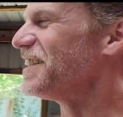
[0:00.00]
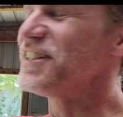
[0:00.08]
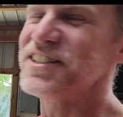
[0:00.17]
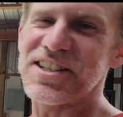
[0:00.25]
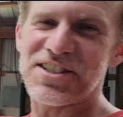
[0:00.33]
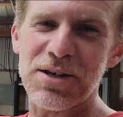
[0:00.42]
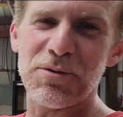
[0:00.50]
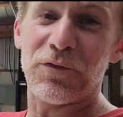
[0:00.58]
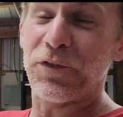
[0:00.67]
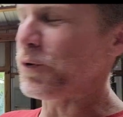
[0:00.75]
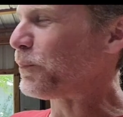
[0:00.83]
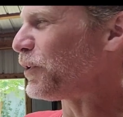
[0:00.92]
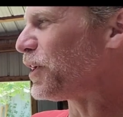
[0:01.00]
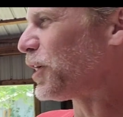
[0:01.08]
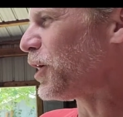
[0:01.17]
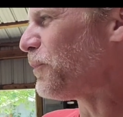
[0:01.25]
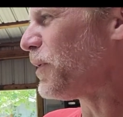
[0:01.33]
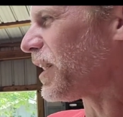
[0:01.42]
They seem to feel pretty
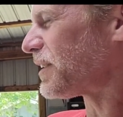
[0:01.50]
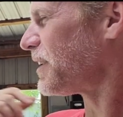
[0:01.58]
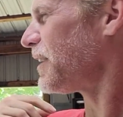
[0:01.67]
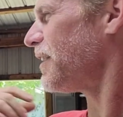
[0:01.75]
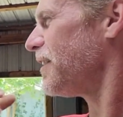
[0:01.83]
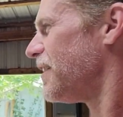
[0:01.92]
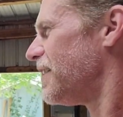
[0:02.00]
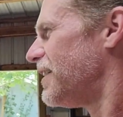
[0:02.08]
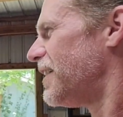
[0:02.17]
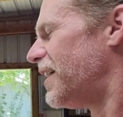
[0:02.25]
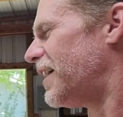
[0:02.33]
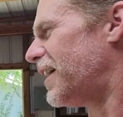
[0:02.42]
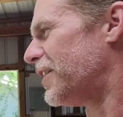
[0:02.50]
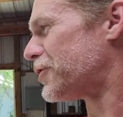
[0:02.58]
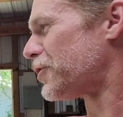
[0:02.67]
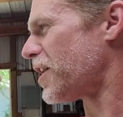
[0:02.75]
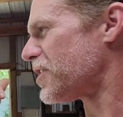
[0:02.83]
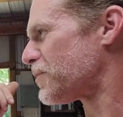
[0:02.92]
good back there.
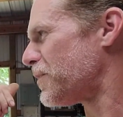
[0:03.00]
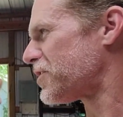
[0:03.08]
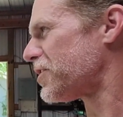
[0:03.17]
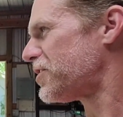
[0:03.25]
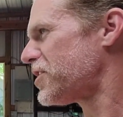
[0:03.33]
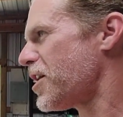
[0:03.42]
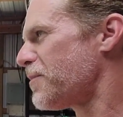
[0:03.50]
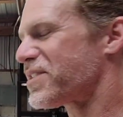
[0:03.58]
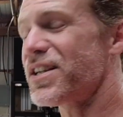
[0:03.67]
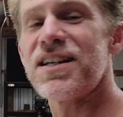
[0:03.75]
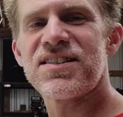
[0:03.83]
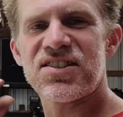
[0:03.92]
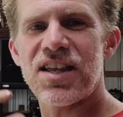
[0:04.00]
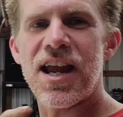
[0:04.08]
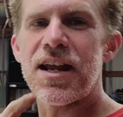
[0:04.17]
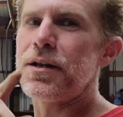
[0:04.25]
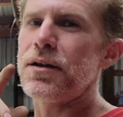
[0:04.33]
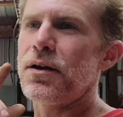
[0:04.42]
Transmission temps stayed